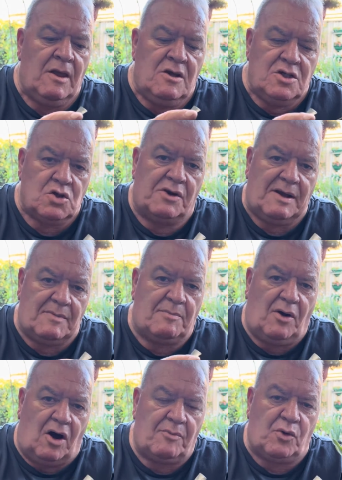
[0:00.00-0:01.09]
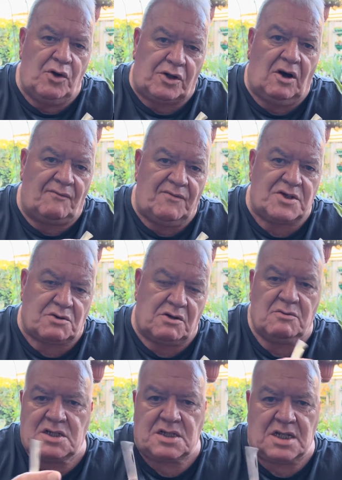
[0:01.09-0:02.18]
join up the pipework of the tree,
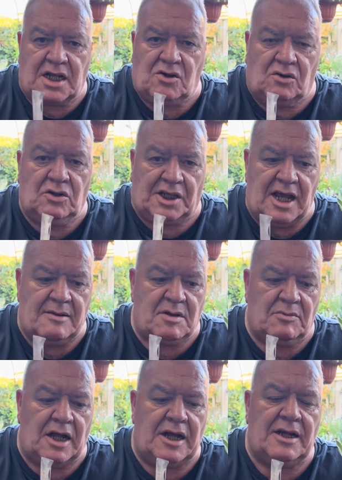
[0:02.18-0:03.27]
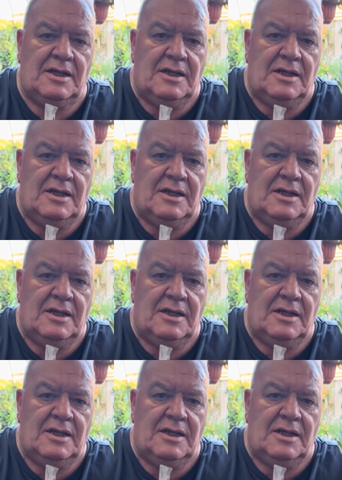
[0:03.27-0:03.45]
which they call the cambium layer.